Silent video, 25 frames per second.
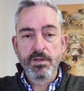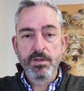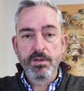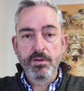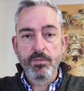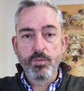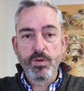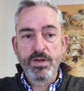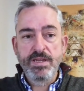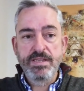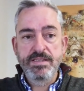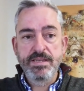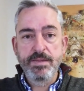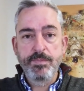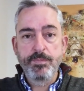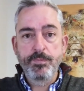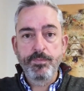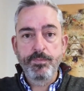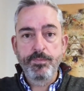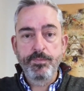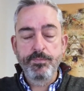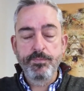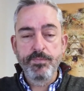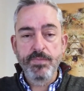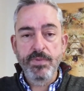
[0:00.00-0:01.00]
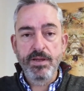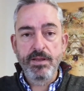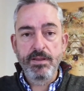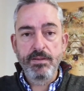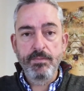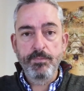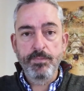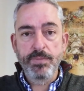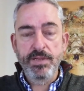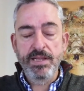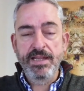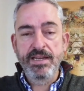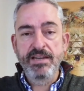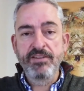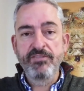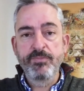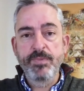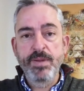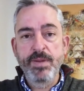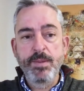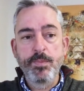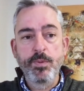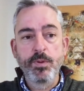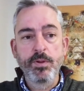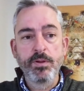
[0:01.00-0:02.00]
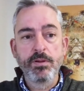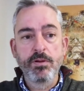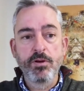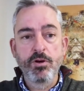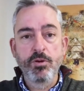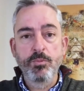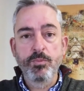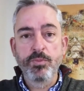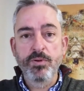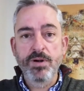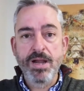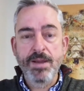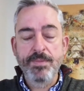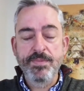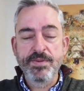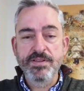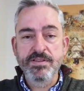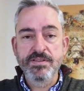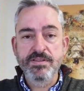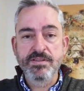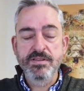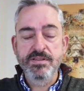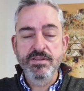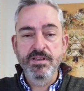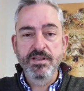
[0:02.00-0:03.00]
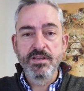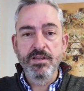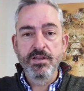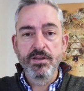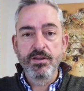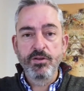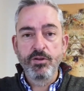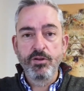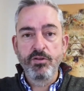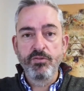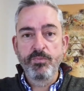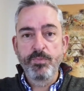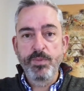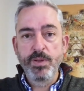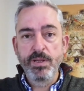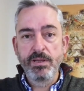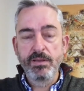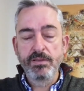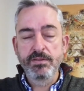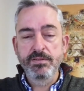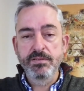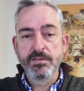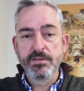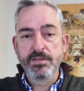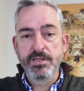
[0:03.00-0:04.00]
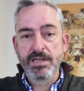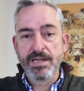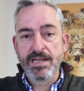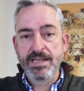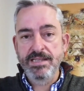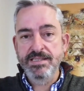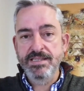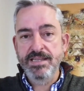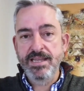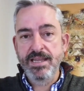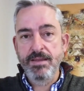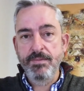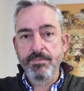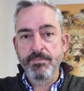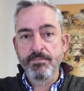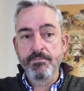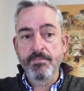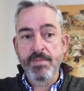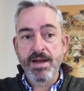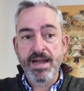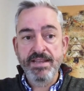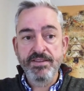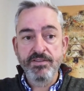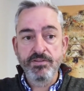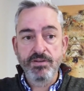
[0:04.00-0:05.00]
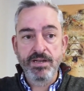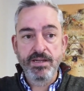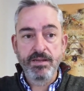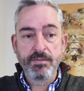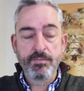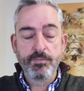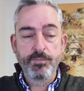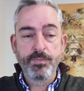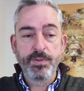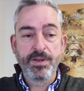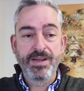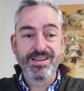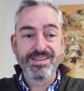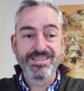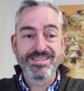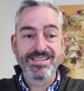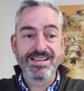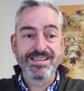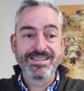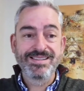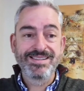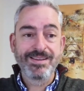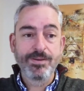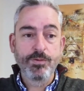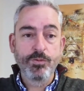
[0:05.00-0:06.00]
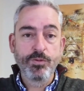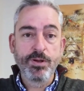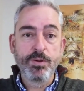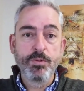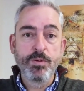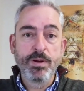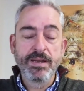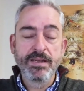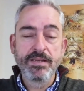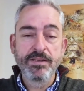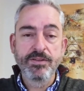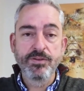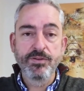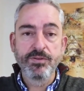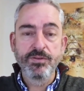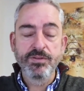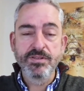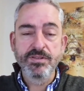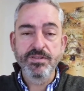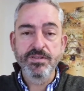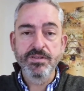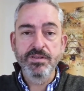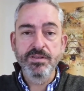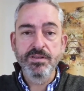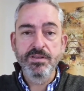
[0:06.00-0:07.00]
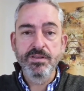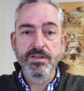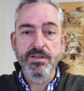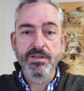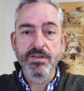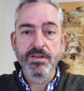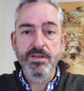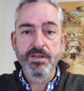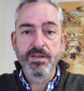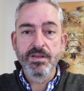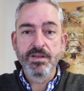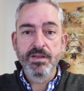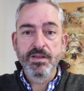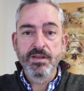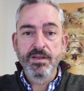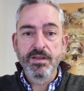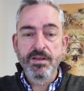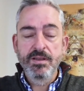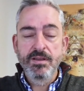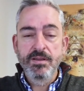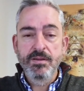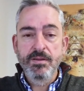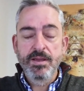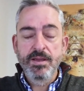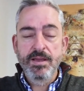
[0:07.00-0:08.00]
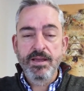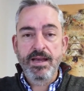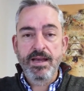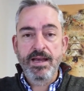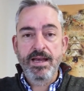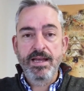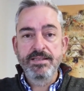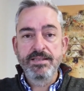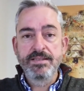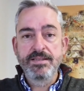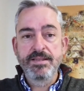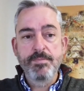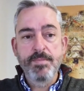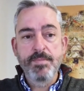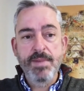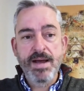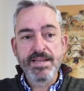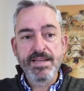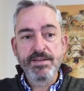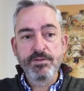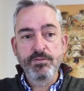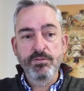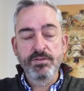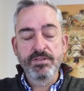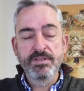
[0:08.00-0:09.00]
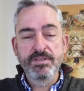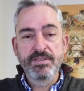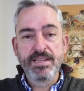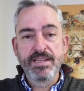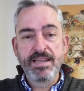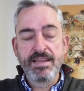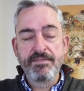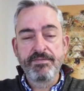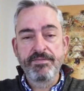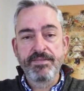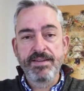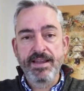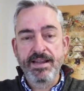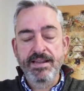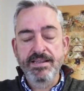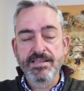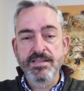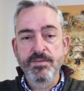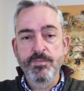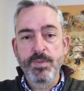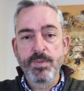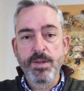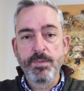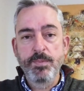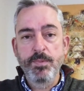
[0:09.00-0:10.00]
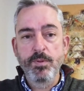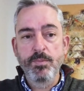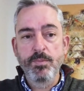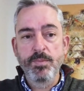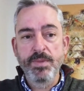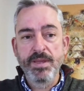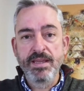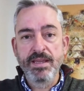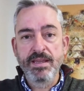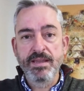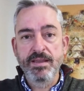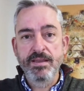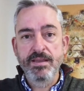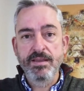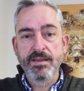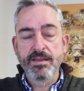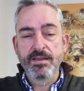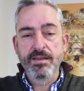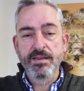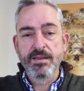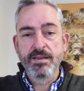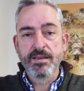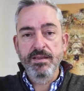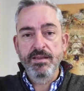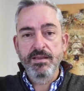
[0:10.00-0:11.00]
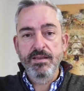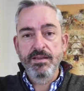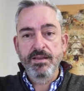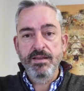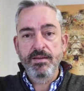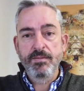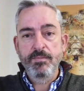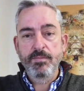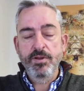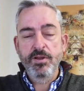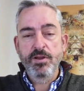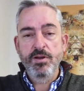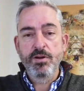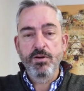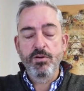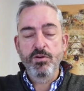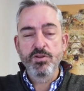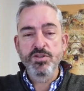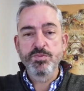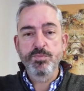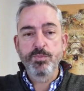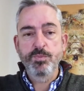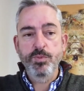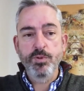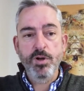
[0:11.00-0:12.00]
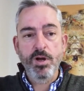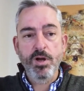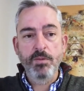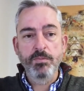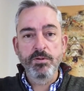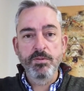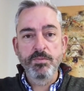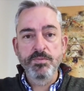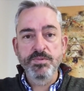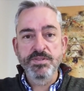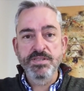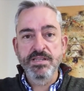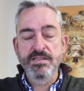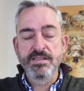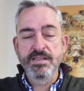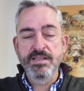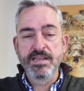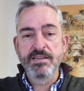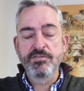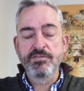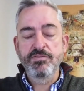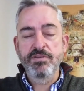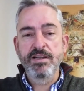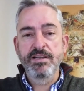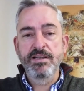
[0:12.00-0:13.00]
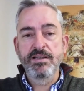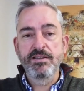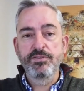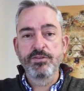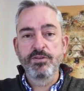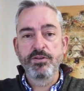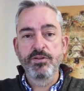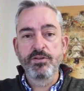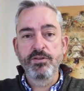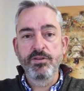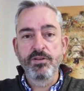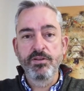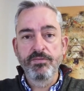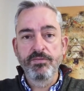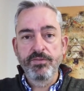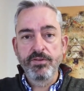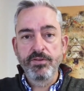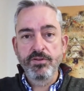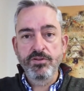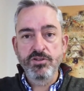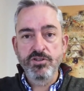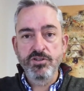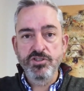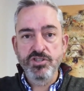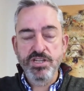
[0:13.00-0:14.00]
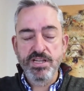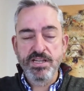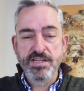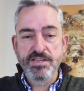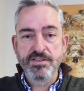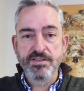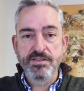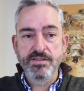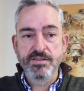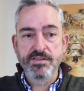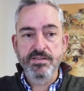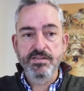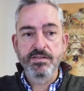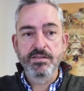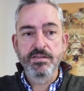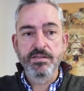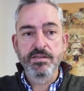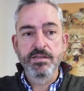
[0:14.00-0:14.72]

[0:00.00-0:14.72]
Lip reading: we see plenty of people on premise who've built the landscape manually because that's the only way to do it. And the manual defects that people make cause problems as they try to do future changes.